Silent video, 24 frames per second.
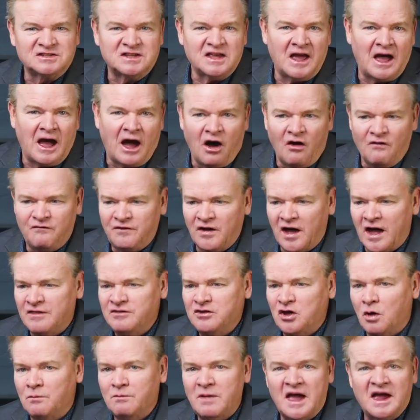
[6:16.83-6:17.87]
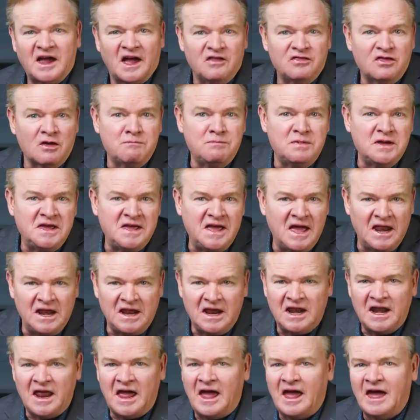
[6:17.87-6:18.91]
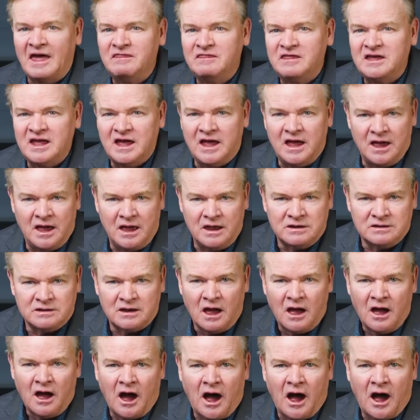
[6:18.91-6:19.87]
the Alpha and the Omega, the beginning and the end.